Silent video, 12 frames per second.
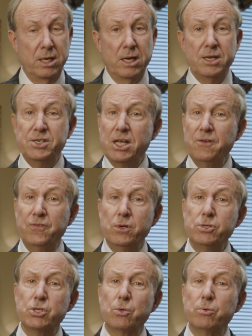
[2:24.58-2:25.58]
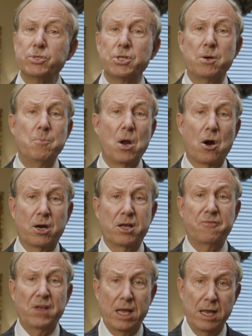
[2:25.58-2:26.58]
Indeed, few schools in America,
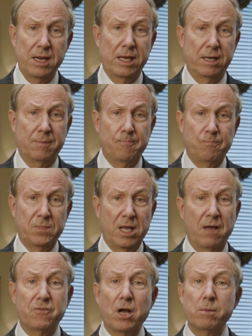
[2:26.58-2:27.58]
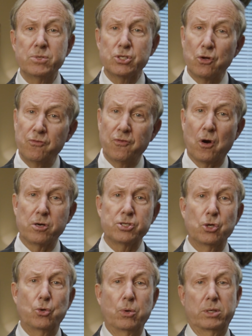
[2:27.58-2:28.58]
if any, have come so far
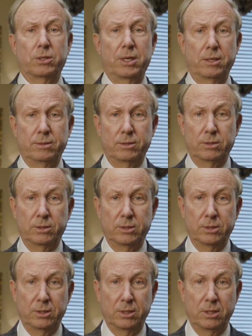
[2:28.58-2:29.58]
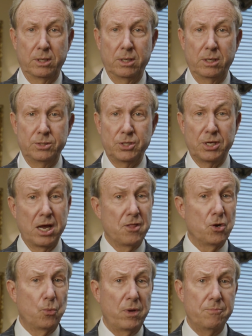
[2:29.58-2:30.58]
so quickly.
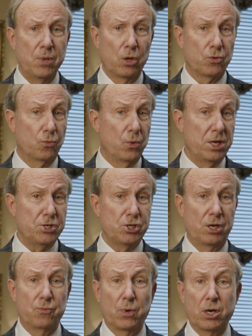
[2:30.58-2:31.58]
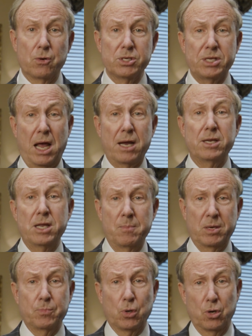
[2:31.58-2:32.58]
Together, we built rich and rigorous
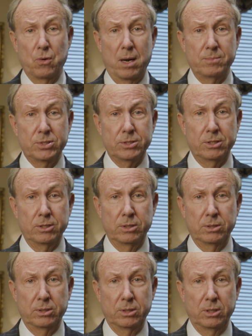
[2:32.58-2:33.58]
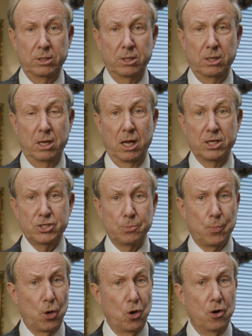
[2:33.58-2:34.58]
academic programs, a
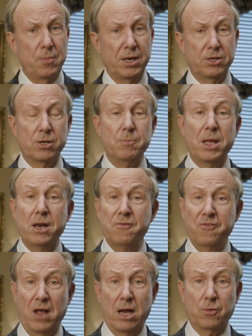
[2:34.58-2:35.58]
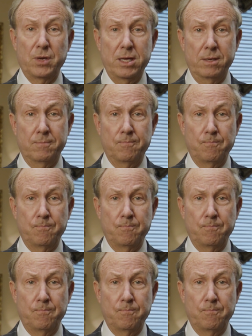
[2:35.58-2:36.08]
superb and committed faculty,